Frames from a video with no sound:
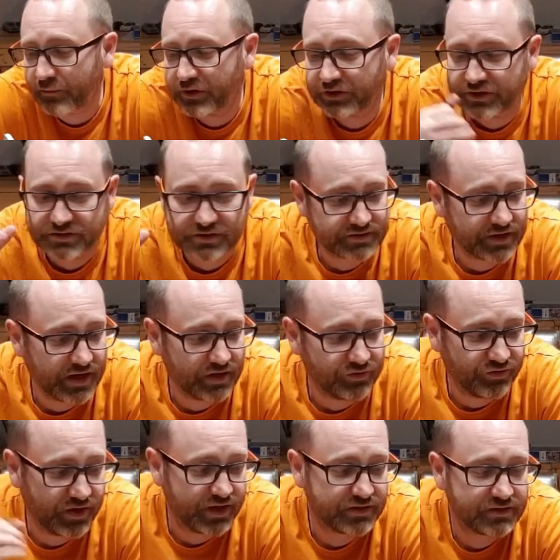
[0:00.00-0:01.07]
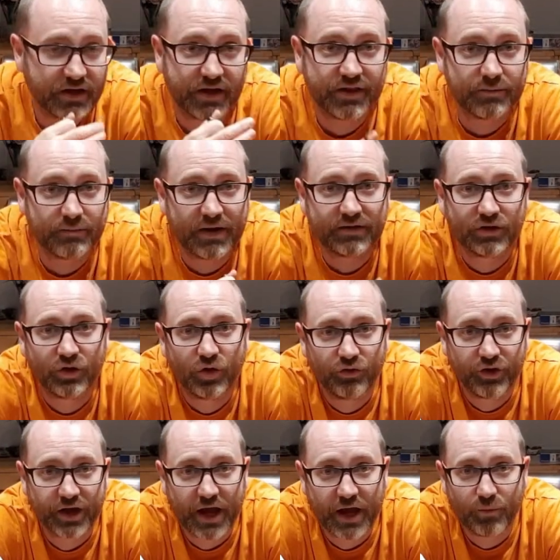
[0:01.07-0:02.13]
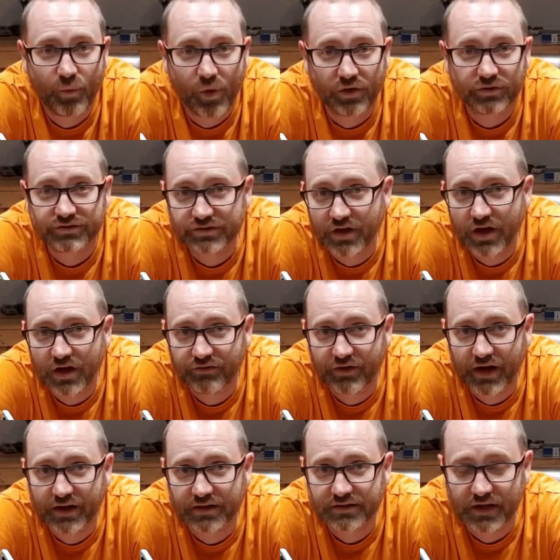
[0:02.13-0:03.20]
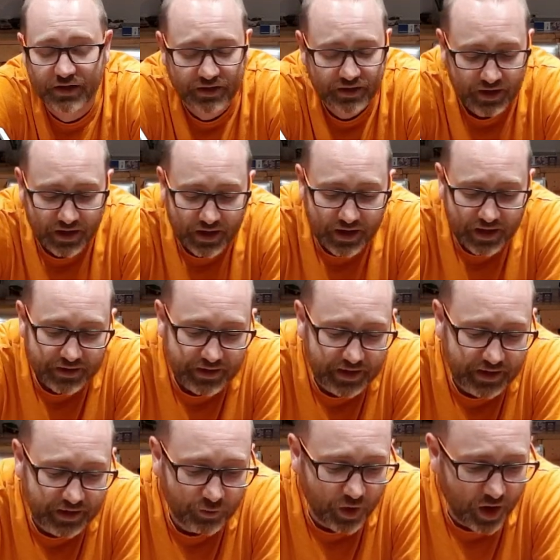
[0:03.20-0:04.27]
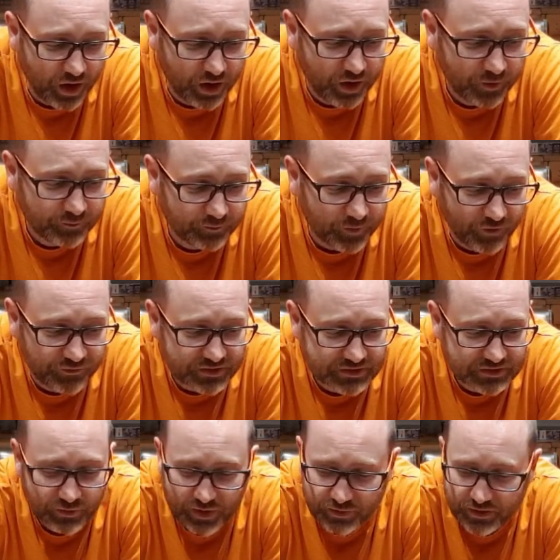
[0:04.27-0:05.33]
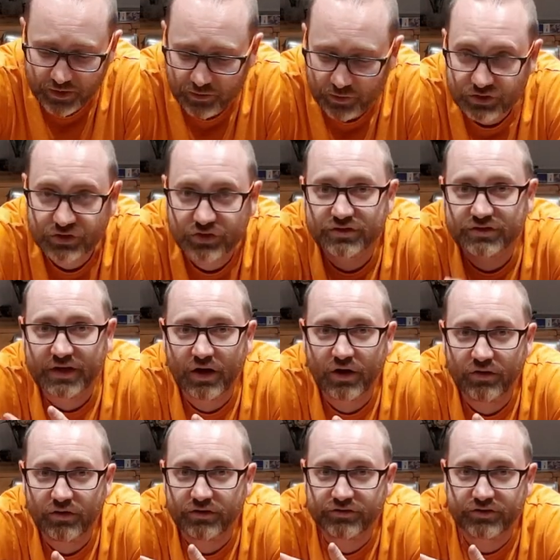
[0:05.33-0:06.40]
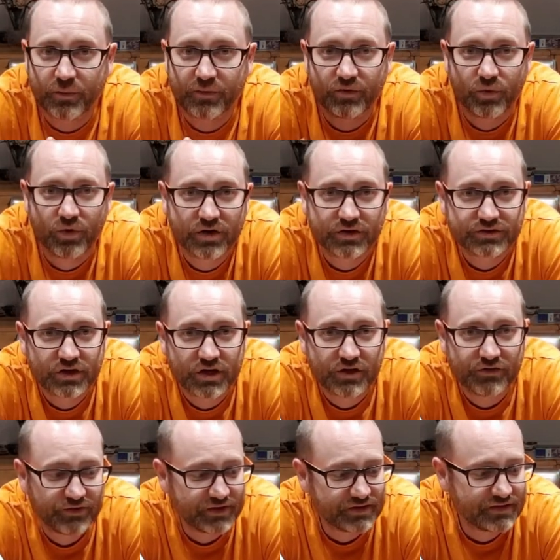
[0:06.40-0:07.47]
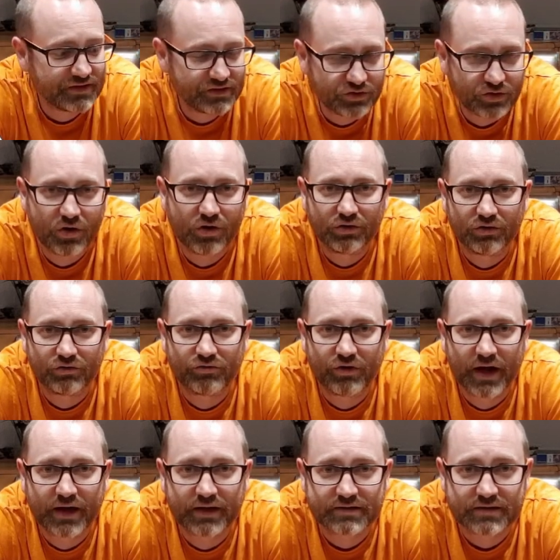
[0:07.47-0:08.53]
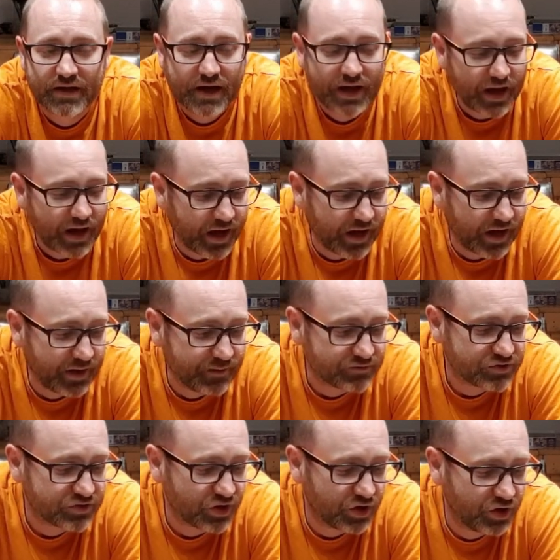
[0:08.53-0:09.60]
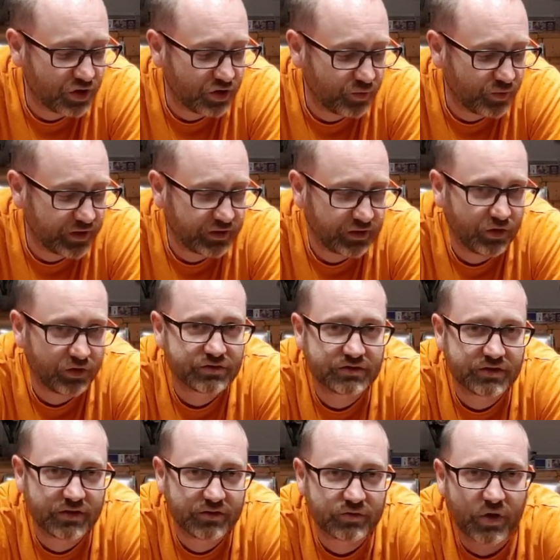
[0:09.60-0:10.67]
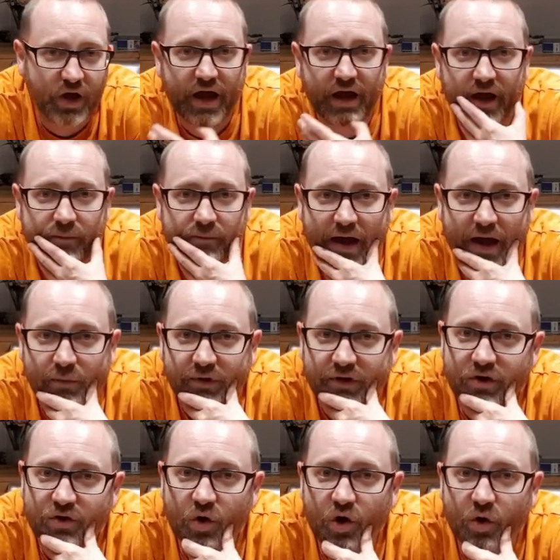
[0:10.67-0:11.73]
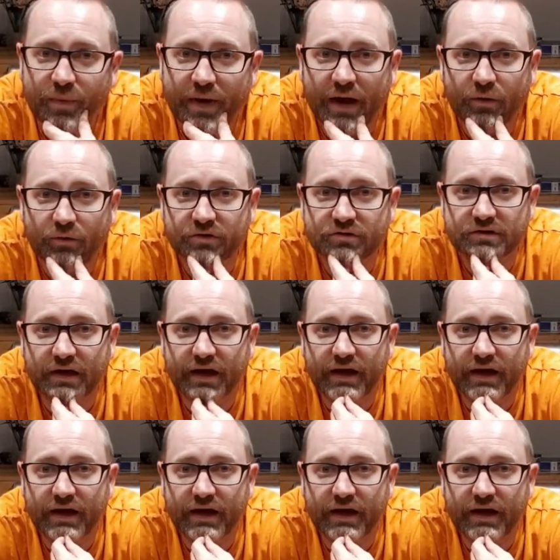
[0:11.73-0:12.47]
which is the TIE Fighter and the Mandalorian M1 Starfighter. Now, obviously when they was just sat on top of the work surface, they don't look right. So we looked at how we could go about